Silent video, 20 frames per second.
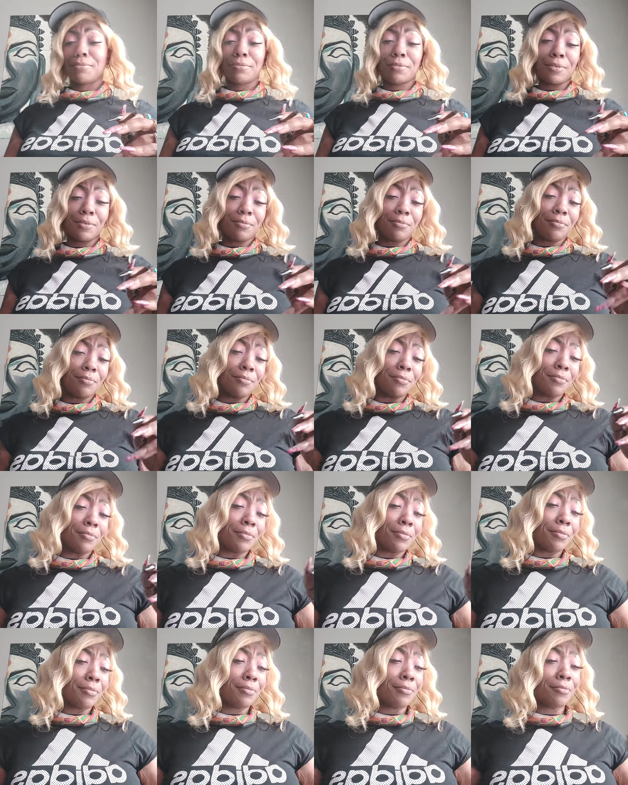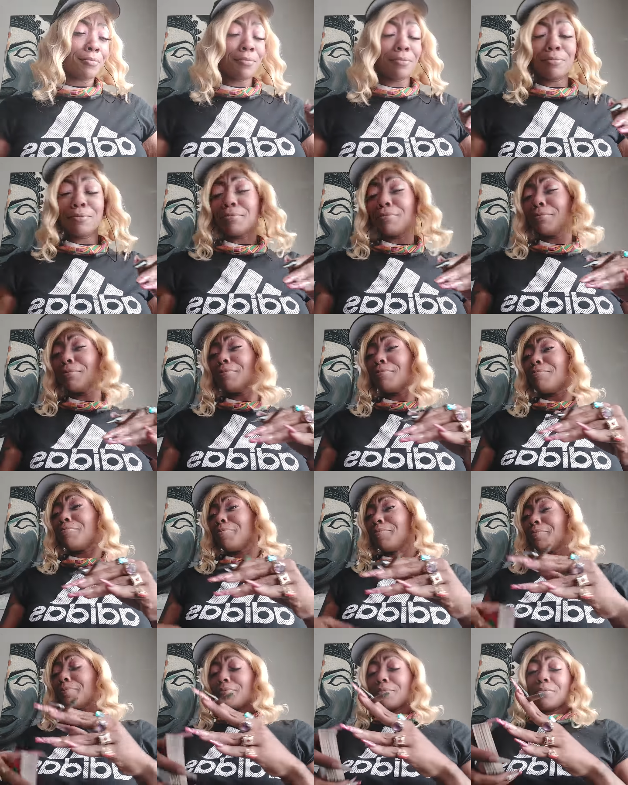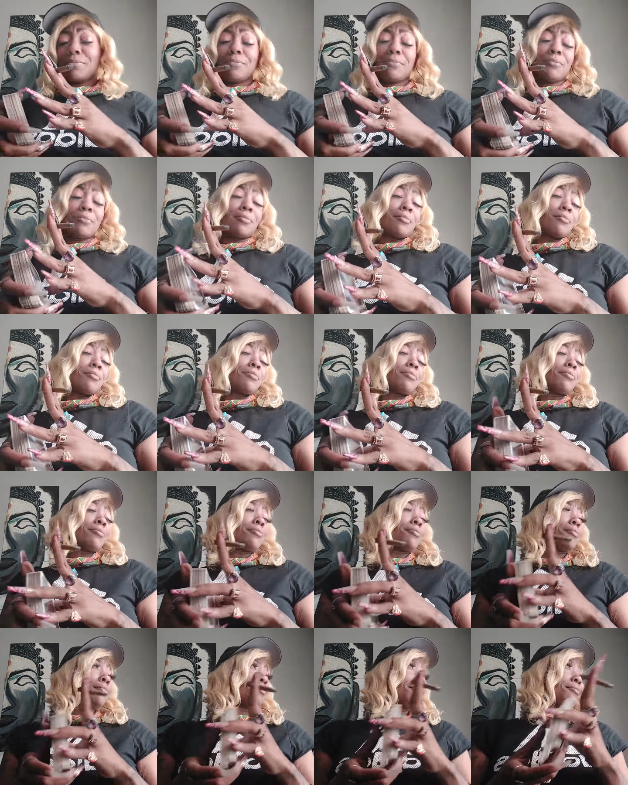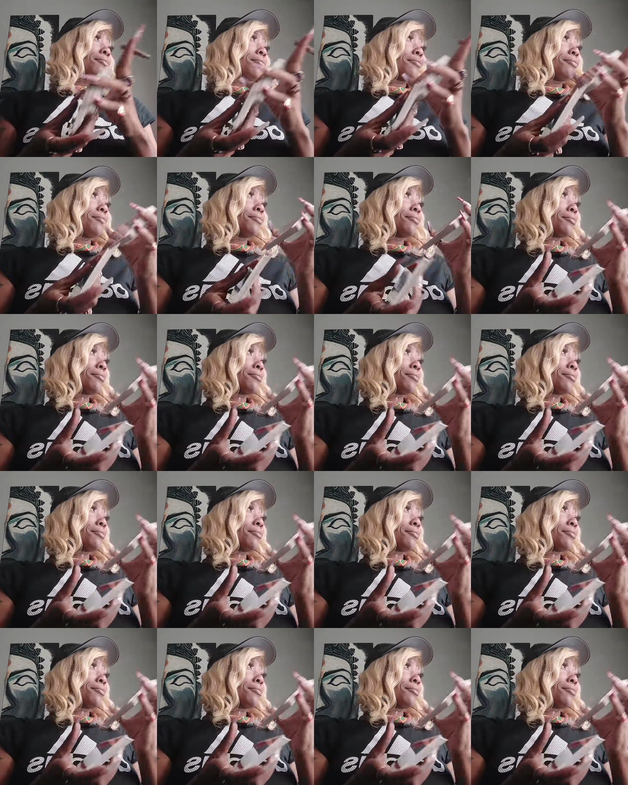(no one is talking)